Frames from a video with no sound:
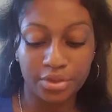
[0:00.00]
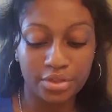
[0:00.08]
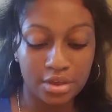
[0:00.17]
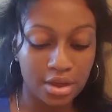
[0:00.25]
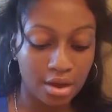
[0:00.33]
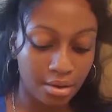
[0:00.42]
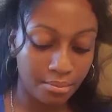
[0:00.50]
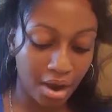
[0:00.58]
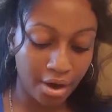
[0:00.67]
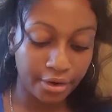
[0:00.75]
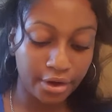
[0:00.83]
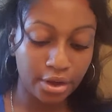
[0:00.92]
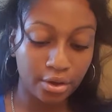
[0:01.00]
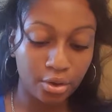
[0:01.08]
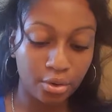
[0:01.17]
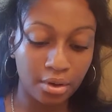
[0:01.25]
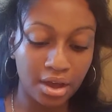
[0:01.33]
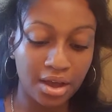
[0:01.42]
with the
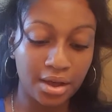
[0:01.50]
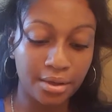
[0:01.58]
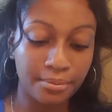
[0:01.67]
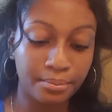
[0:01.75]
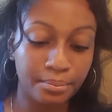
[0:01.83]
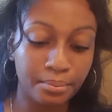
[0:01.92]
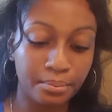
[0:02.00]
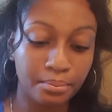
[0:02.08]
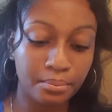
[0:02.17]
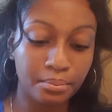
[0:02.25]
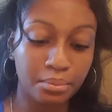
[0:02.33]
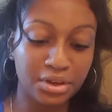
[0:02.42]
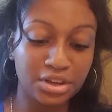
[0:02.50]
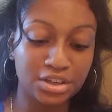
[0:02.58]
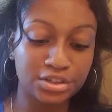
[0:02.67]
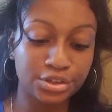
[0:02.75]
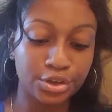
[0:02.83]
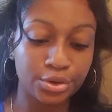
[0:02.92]
Mario
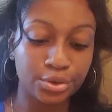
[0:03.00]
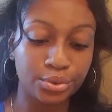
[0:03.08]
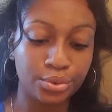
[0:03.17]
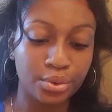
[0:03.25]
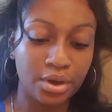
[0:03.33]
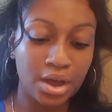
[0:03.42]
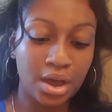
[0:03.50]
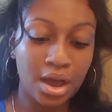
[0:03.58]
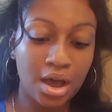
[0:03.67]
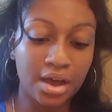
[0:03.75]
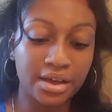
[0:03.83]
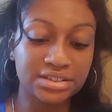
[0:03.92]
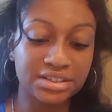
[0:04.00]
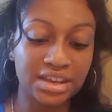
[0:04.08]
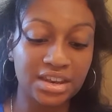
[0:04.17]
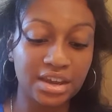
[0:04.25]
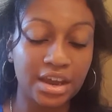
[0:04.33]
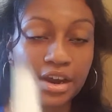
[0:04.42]
Badescu
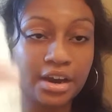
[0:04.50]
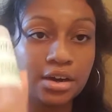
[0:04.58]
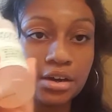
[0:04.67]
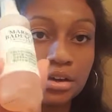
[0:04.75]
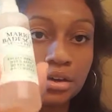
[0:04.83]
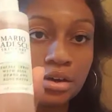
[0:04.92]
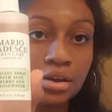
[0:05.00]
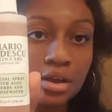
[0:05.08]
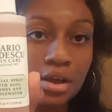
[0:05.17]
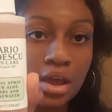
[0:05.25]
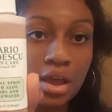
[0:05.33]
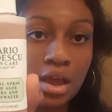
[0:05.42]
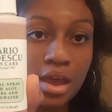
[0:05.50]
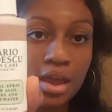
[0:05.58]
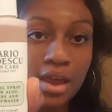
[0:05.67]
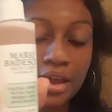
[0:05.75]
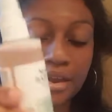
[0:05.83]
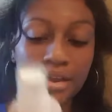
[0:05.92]
skincare.
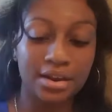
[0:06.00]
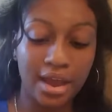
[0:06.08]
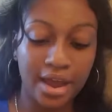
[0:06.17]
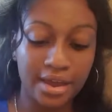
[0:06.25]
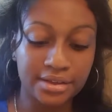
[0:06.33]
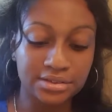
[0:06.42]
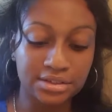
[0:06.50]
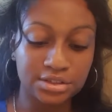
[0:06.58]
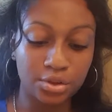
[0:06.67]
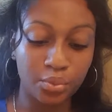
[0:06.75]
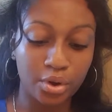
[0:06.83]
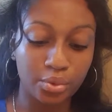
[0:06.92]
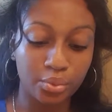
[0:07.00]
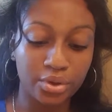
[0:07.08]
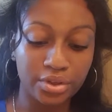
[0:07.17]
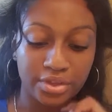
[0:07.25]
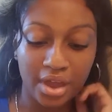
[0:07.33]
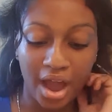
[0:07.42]
And it's the one
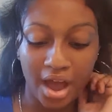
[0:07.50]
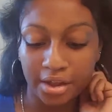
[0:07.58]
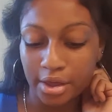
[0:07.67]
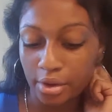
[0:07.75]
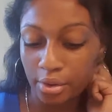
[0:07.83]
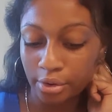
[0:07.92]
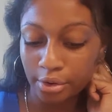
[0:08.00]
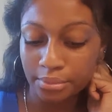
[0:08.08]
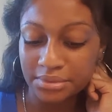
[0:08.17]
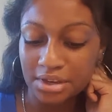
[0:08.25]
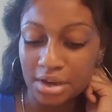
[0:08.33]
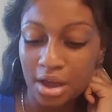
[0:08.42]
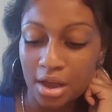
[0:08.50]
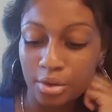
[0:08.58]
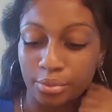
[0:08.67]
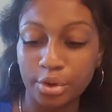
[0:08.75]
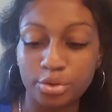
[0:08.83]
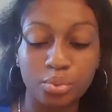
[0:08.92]
with aloe, herbs, and
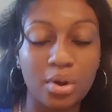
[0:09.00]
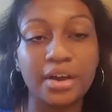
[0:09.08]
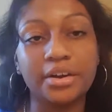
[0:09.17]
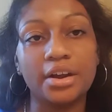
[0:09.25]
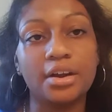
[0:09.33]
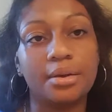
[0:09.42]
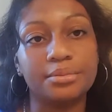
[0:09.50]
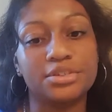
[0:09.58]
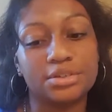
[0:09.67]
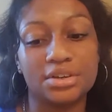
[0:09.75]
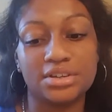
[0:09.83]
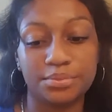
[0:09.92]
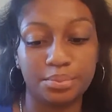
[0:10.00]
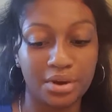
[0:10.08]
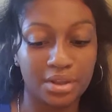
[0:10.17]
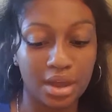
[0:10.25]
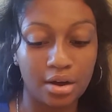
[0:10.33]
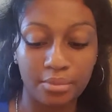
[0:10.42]
rosewater. And I'm just going to
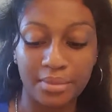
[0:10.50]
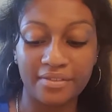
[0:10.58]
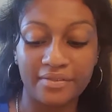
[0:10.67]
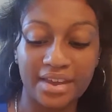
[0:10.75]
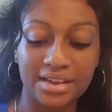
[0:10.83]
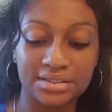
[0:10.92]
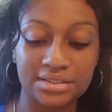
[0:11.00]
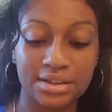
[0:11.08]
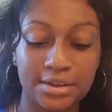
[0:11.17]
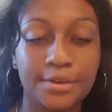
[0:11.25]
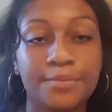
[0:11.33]
spray that on my face.